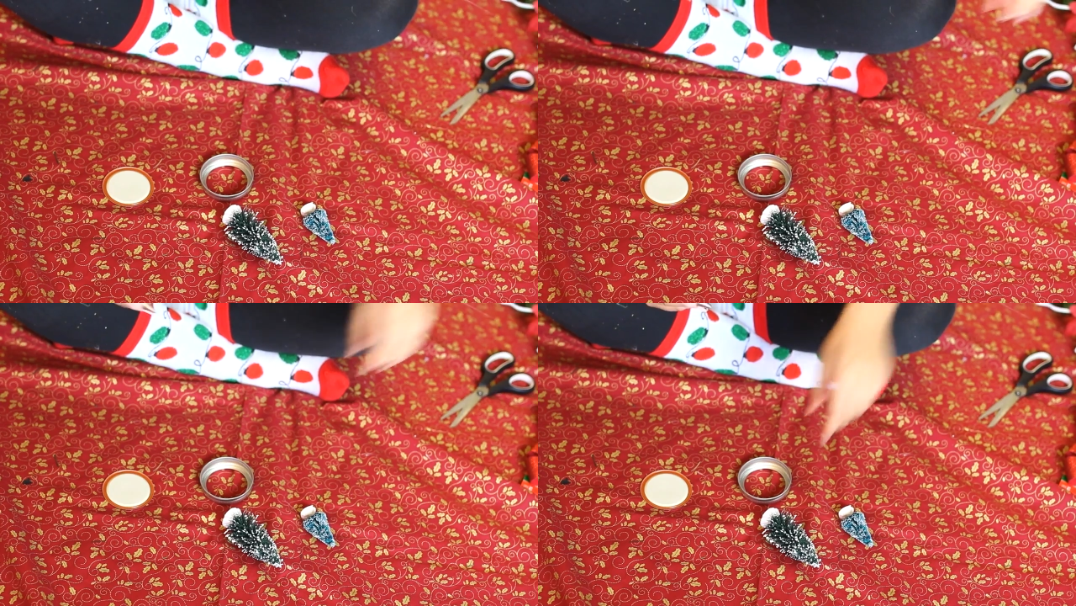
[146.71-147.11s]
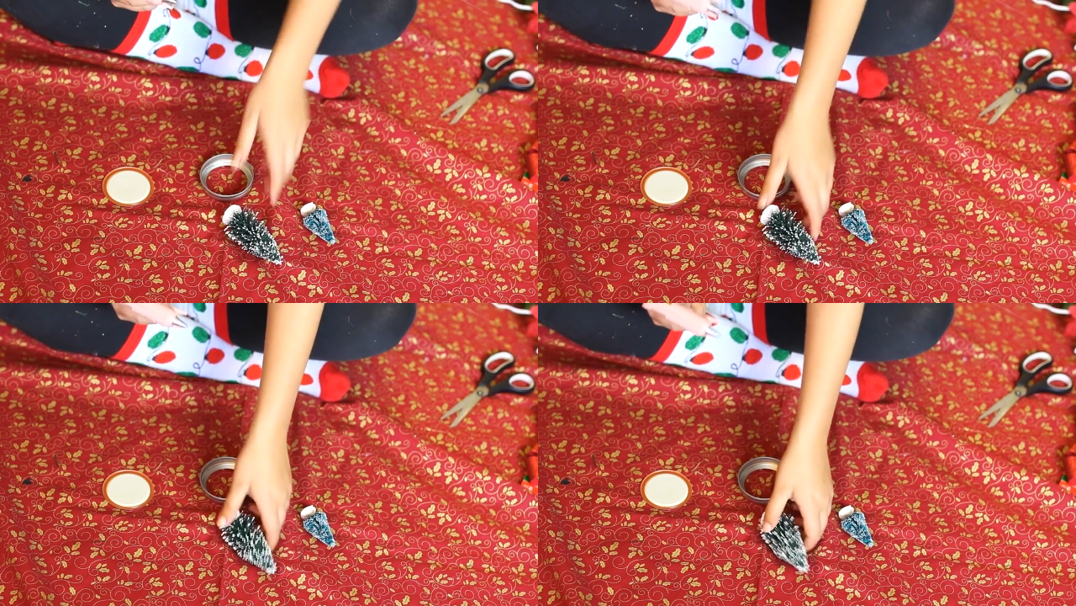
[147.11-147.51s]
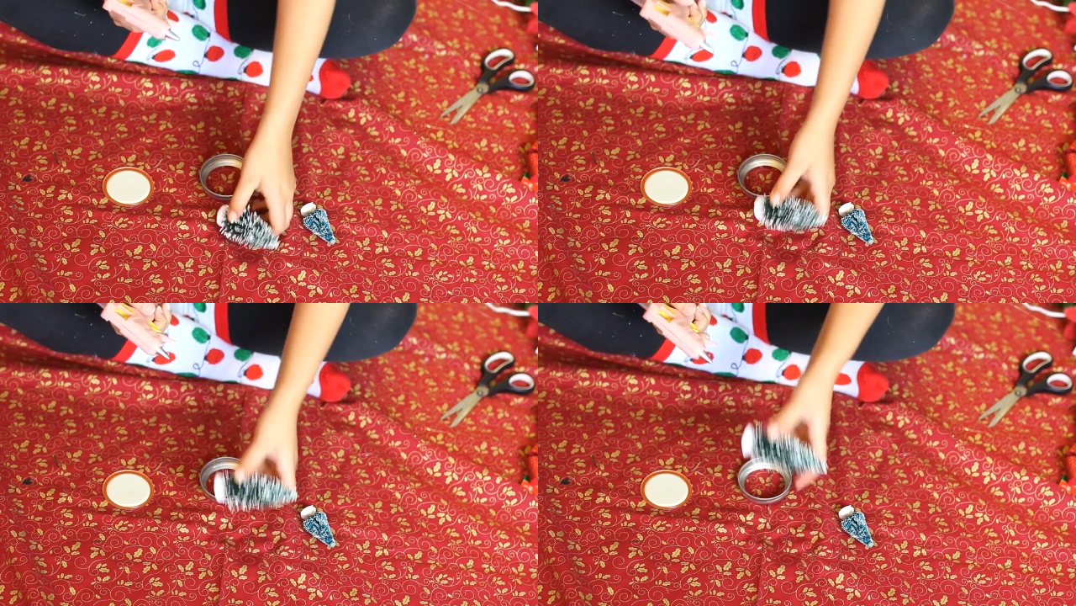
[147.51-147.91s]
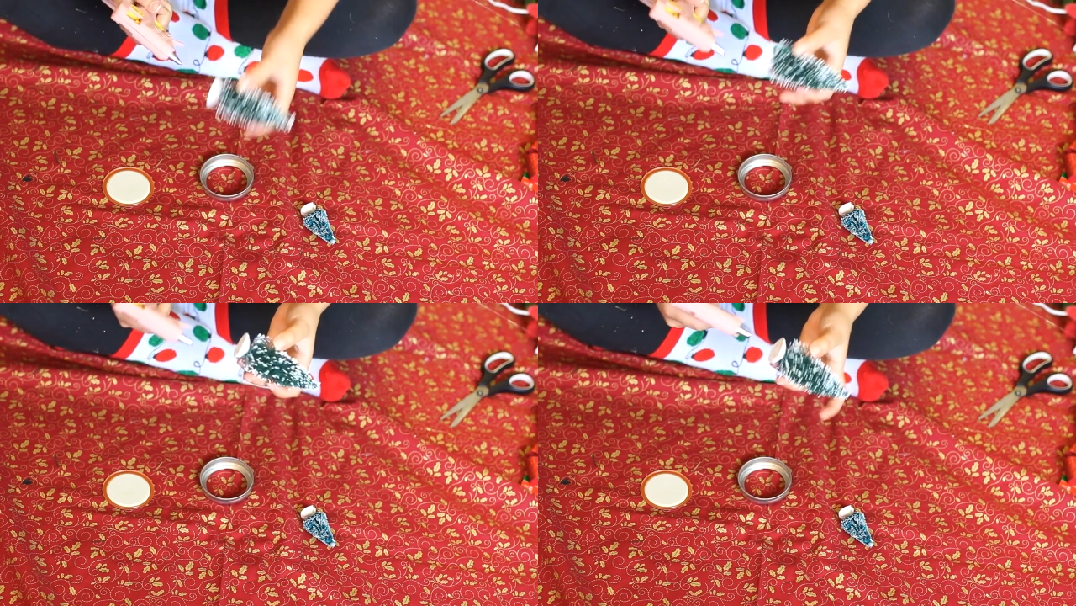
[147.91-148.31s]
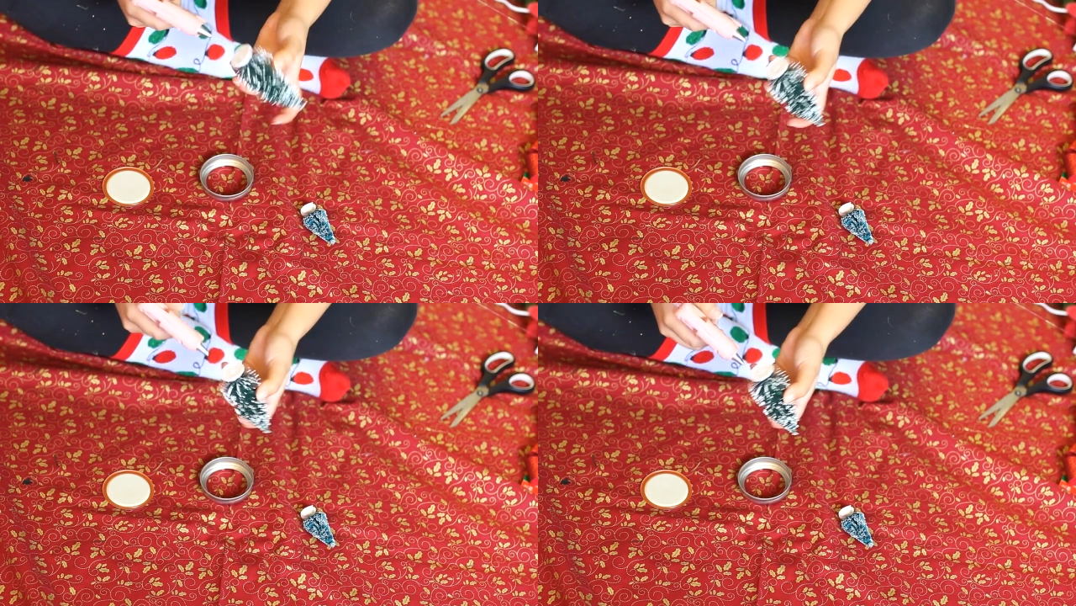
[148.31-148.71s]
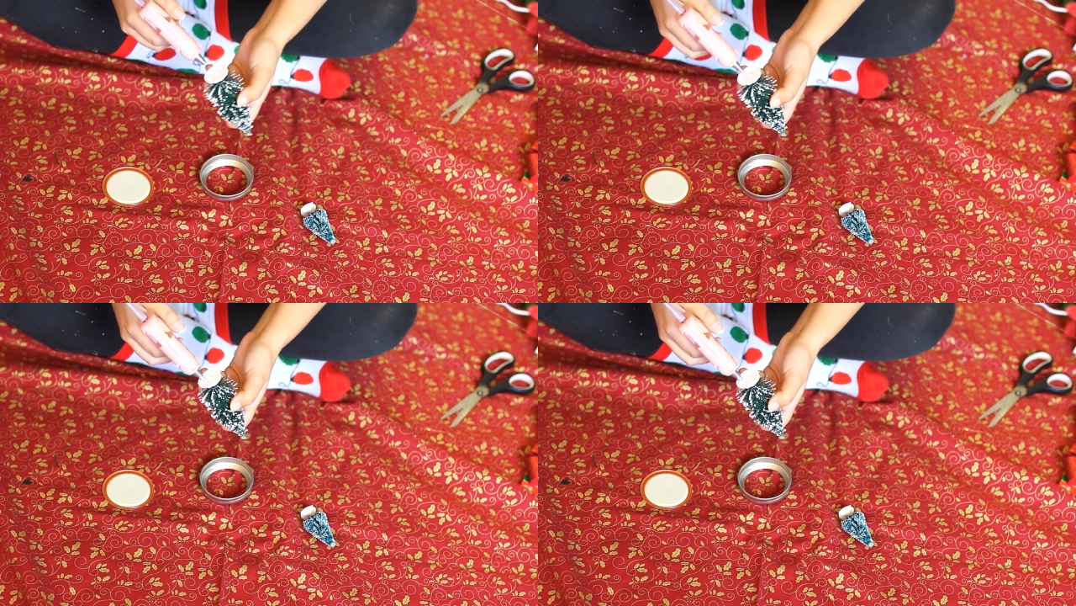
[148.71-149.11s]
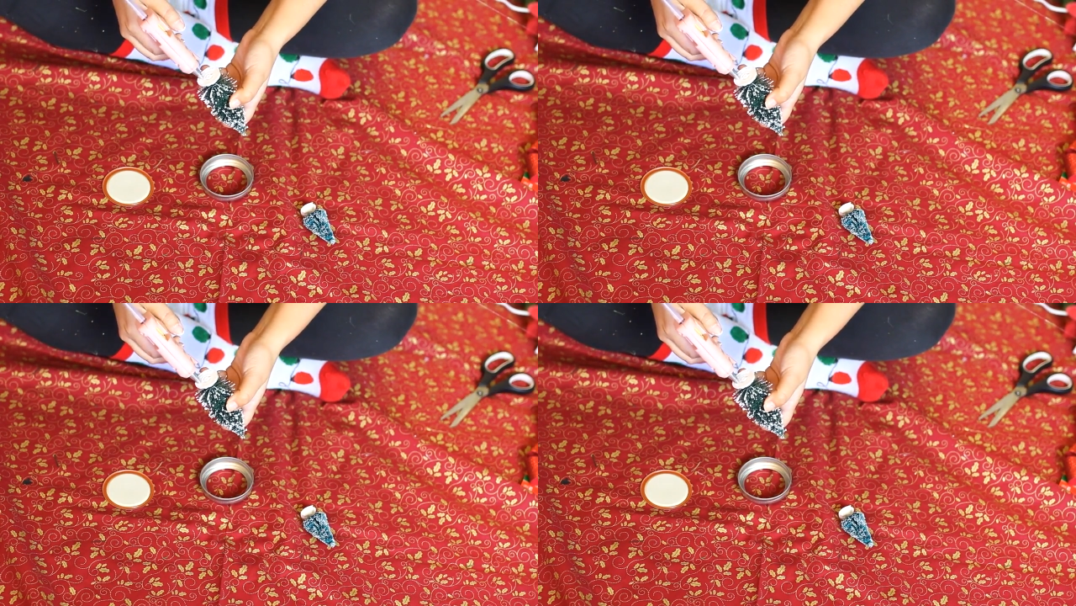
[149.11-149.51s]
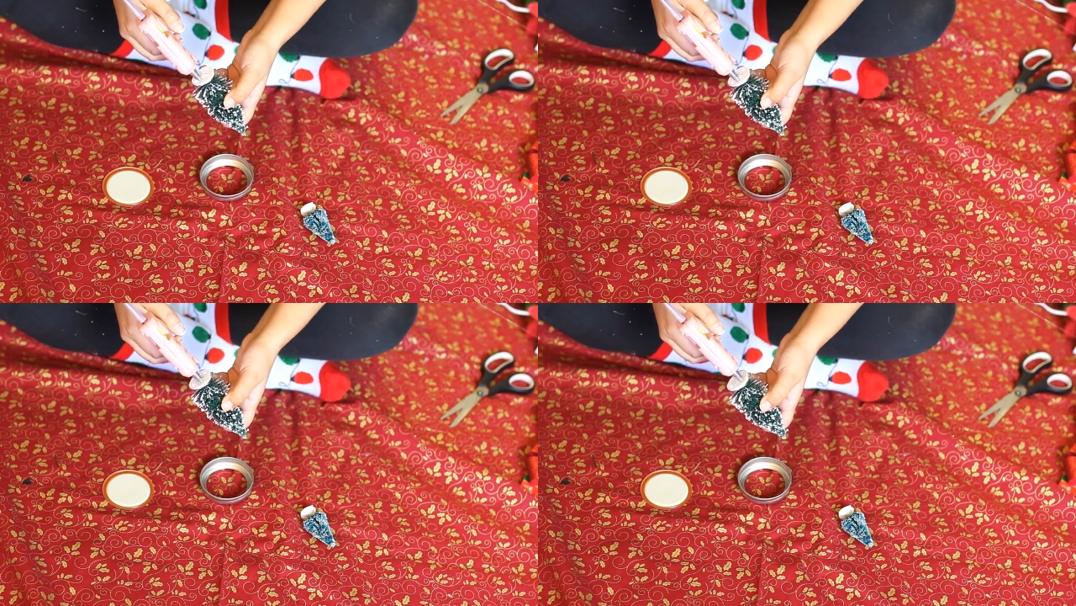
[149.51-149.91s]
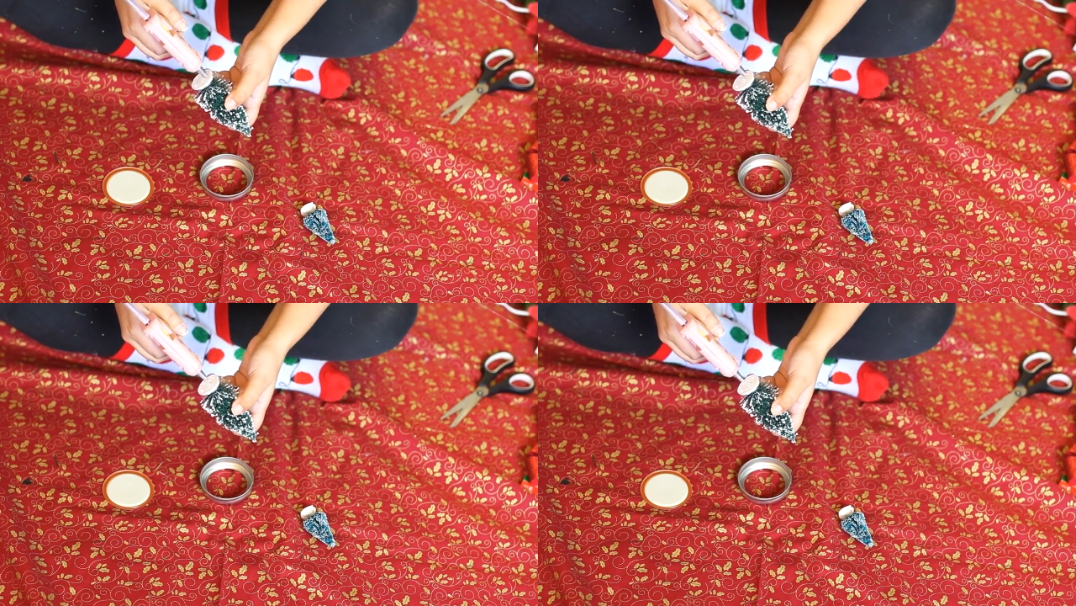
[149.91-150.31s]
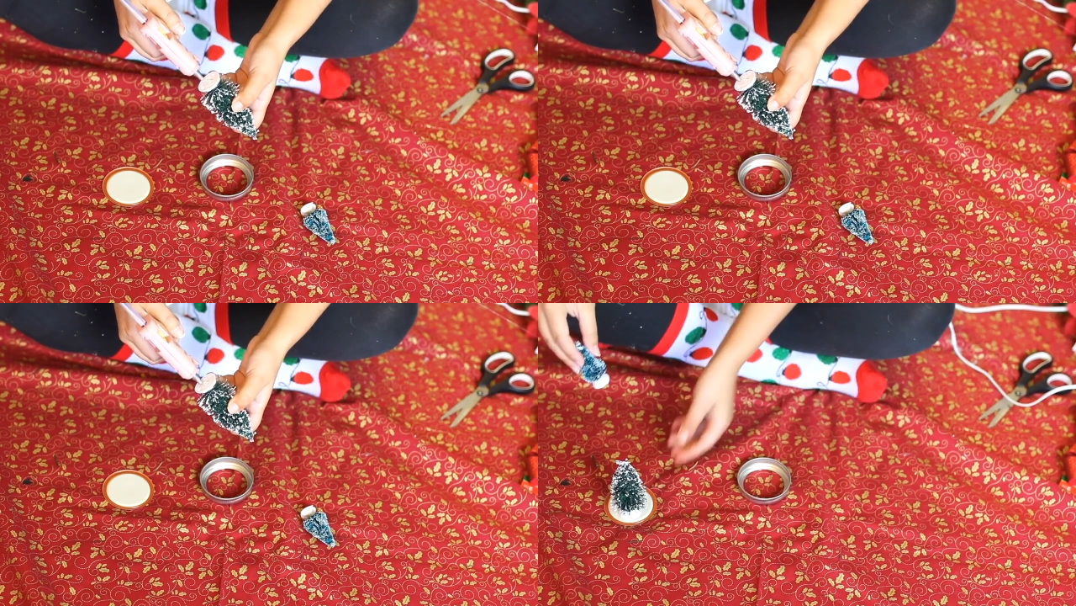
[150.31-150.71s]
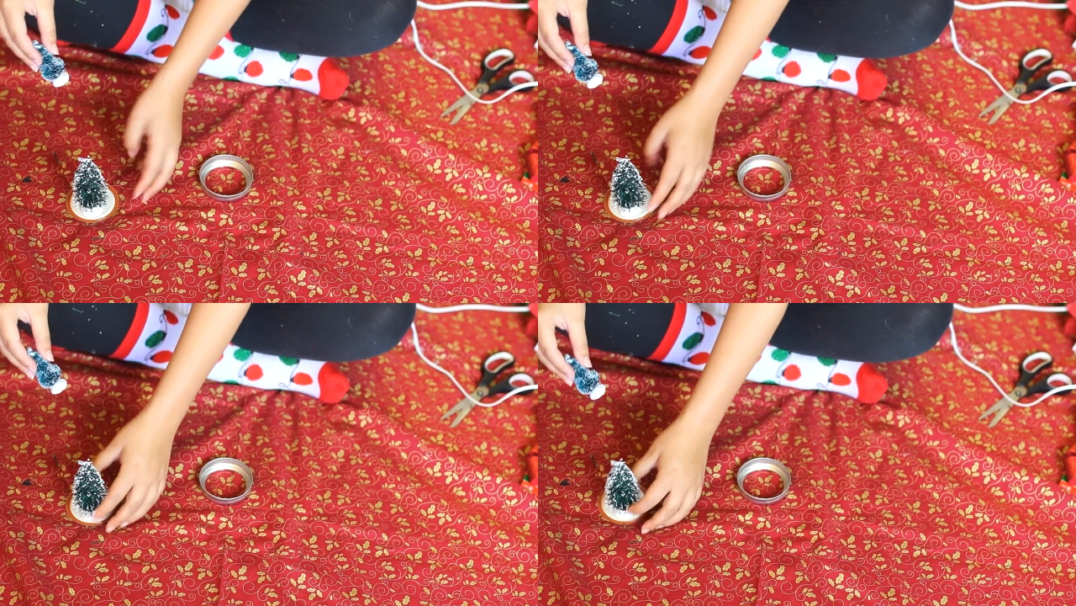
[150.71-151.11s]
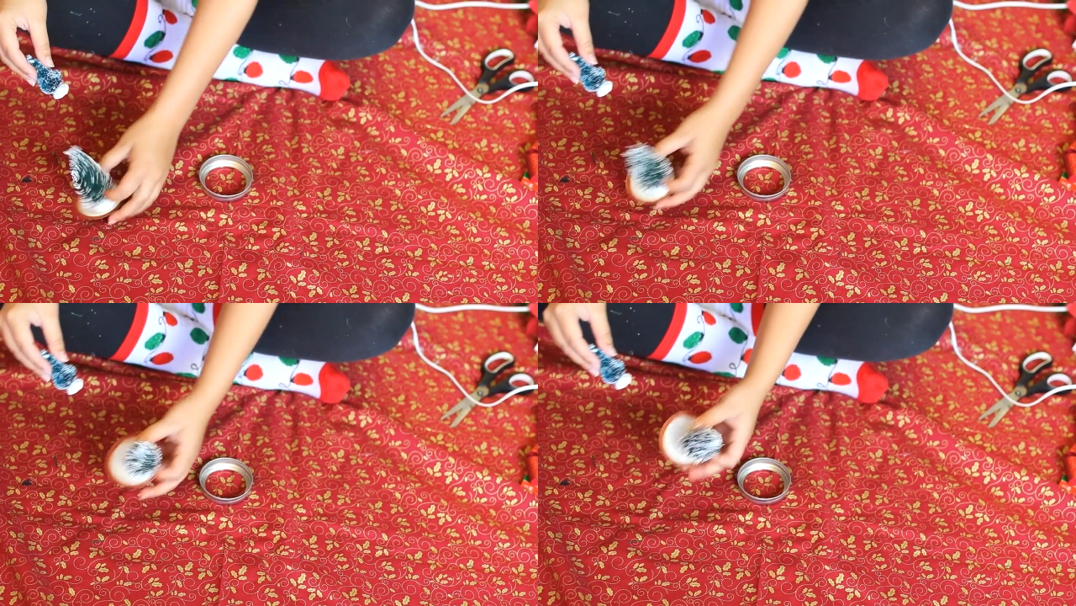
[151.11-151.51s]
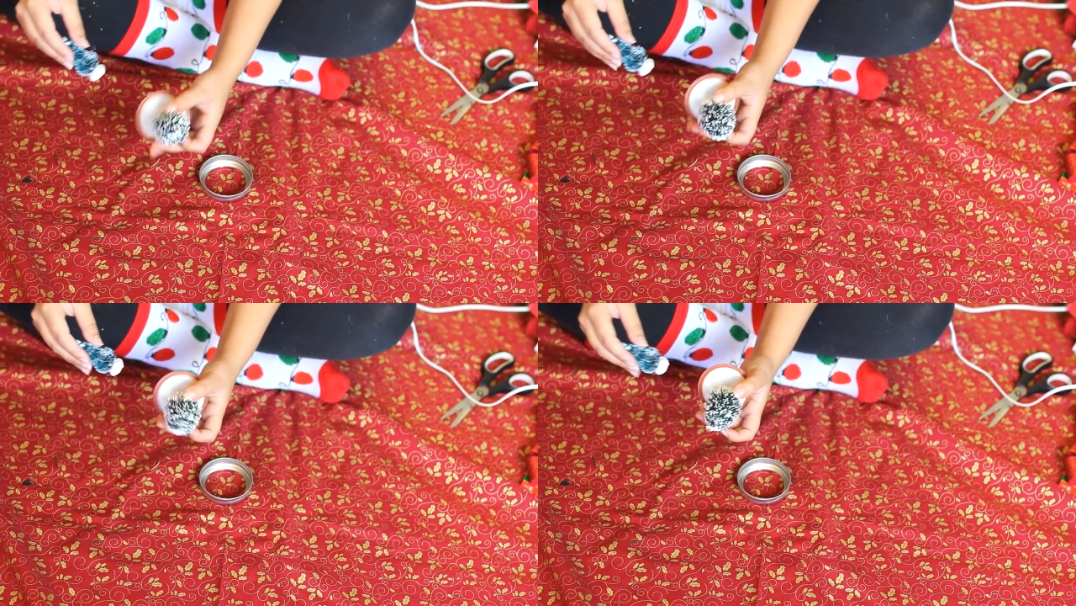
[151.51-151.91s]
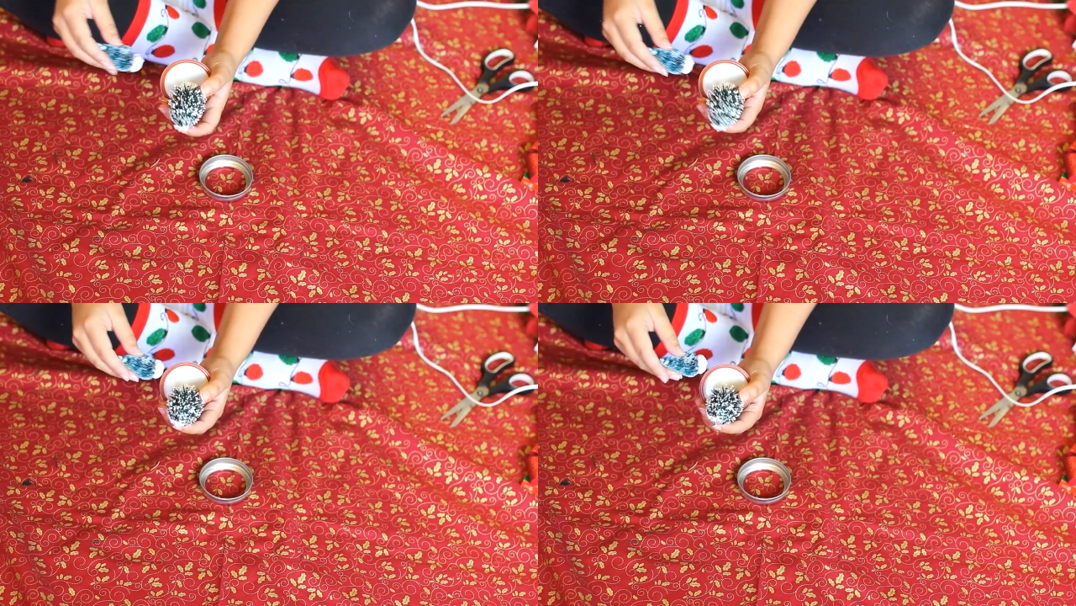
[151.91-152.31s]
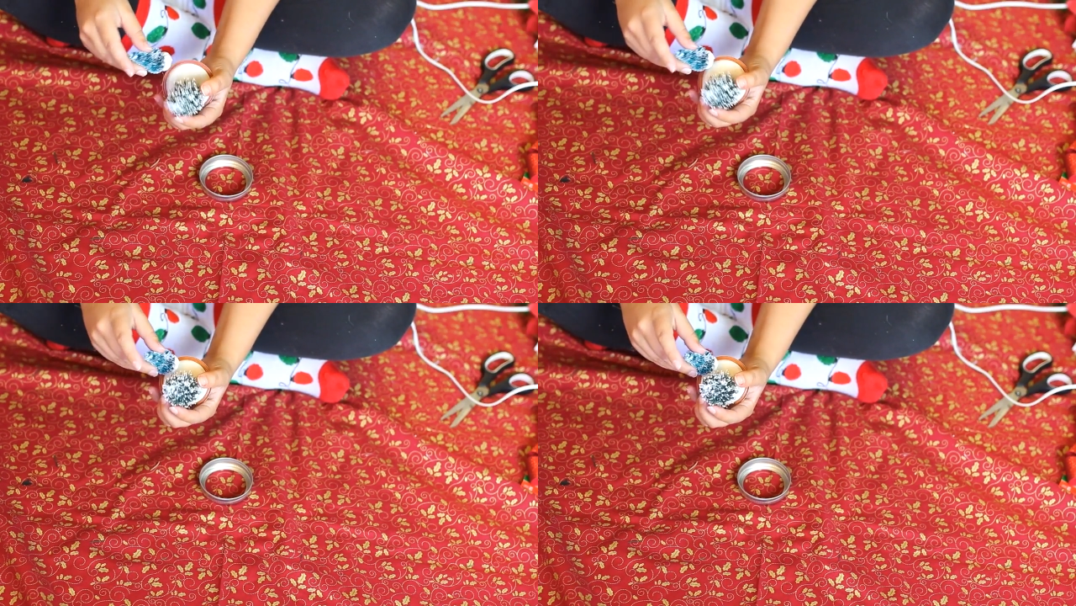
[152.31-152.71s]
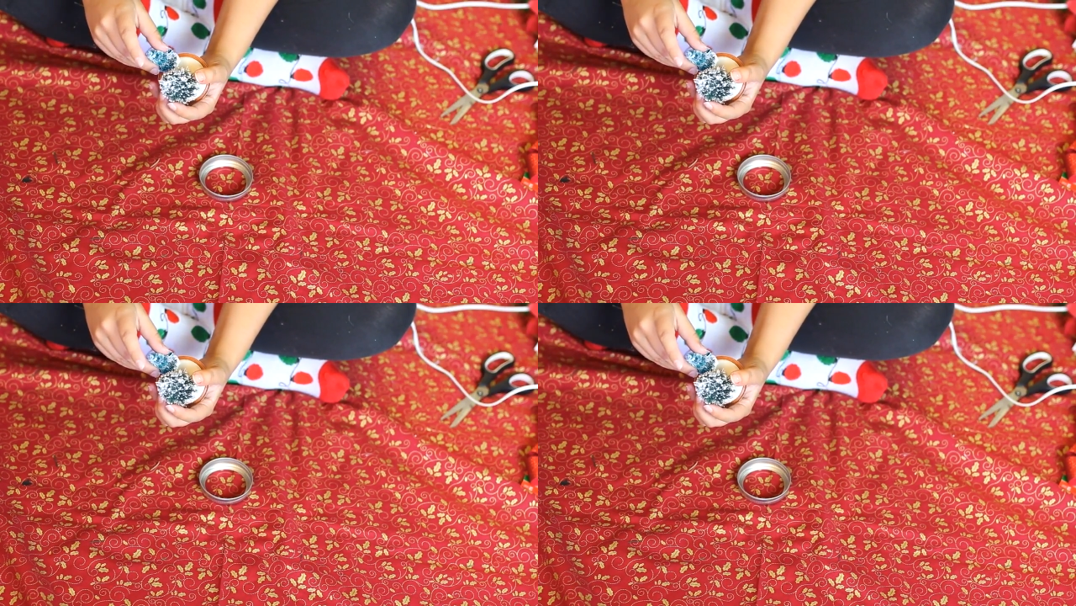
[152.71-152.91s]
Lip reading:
[unreadable: no face in view]